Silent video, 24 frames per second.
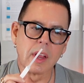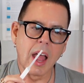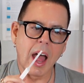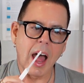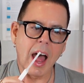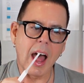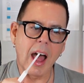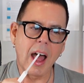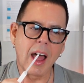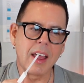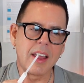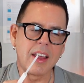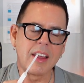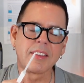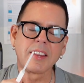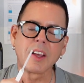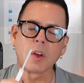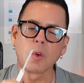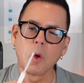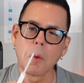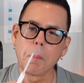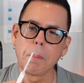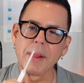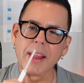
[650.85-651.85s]
Uh, it's a
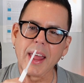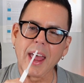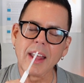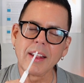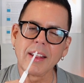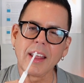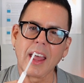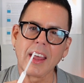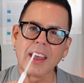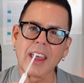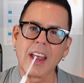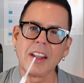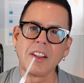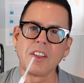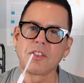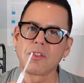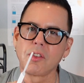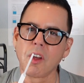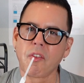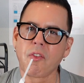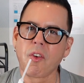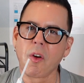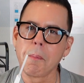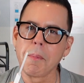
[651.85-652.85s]
good blend. Again, it's
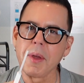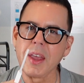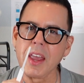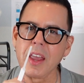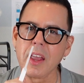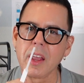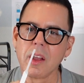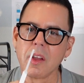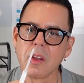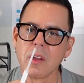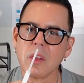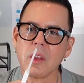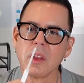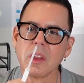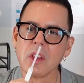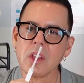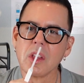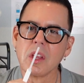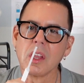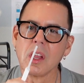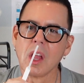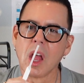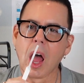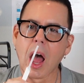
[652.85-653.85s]
not for me.
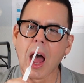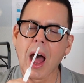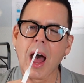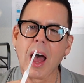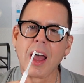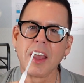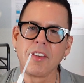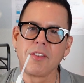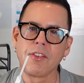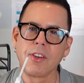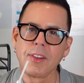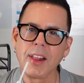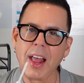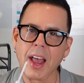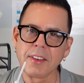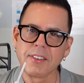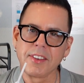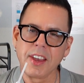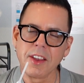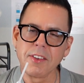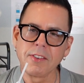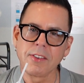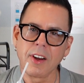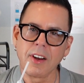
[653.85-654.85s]
Uh, if you like
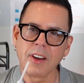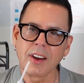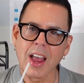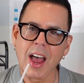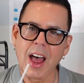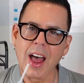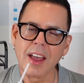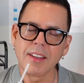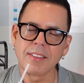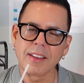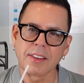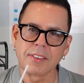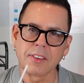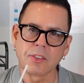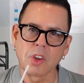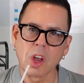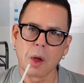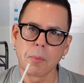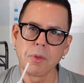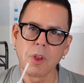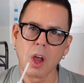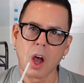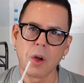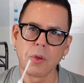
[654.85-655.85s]
ginger, guys, as a
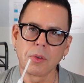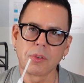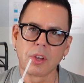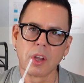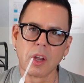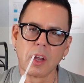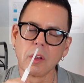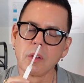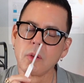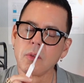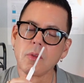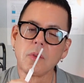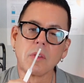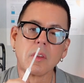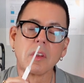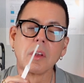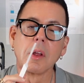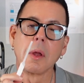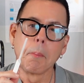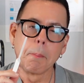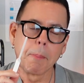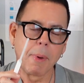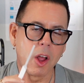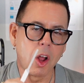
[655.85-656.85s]
top note,
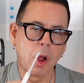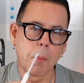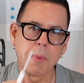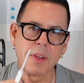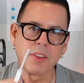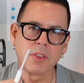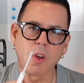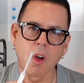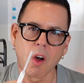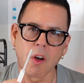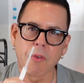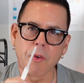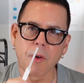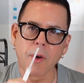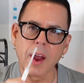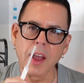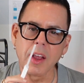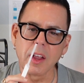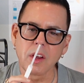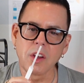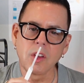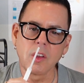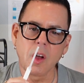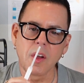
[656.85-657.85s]
by all means, go for
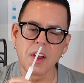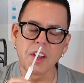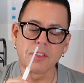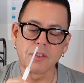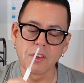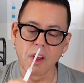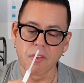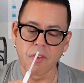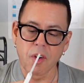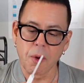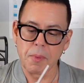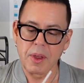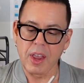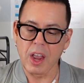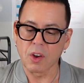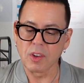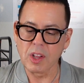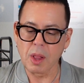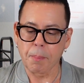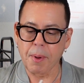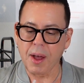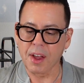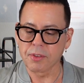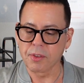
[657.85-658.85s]
it. You know, it's not for me. I'm
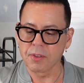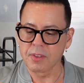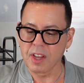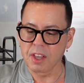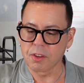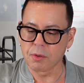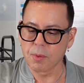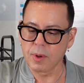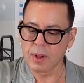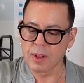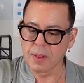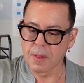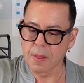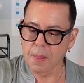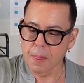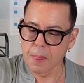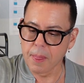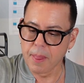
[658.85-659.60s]
going to pass on this one.